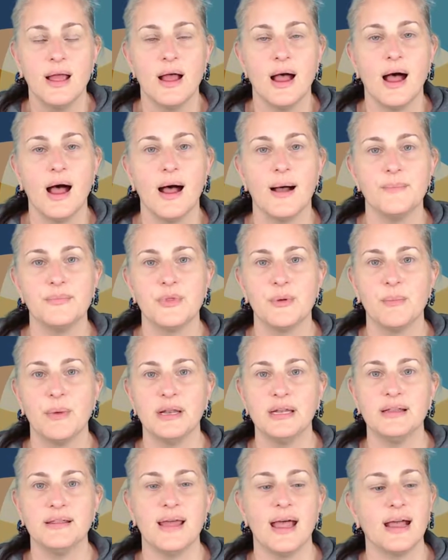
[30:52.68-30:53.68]
The
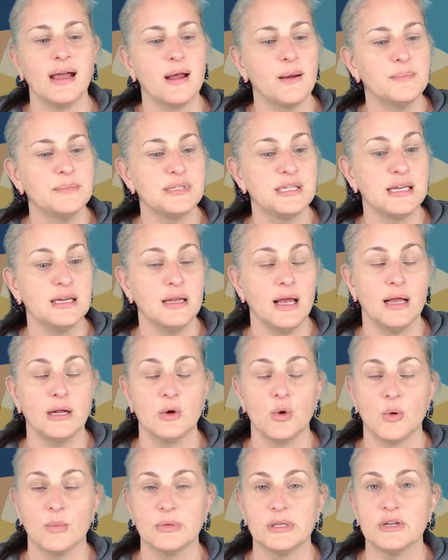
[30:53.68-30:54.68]
money that comes in, I
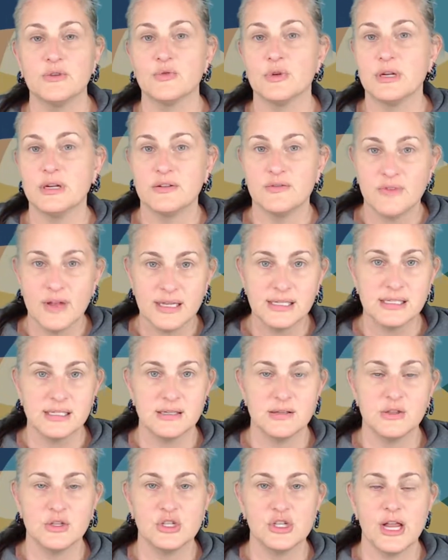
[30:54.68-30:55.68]
normally reinvest
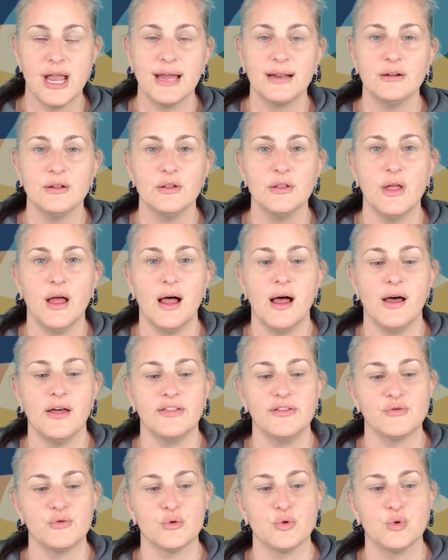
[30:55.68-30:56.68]
in the channel
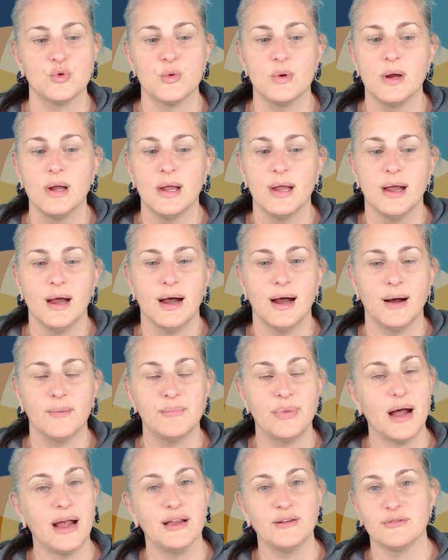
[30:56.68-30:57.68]
through
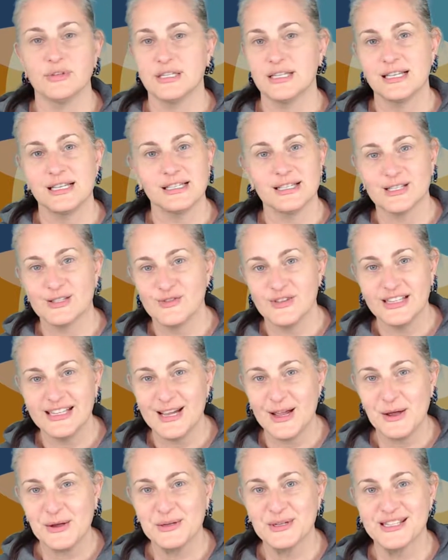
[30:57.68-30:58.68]
buying ridiculous
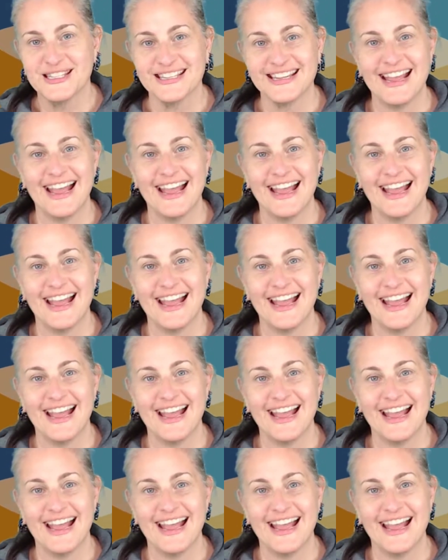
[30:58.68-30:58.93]
videos,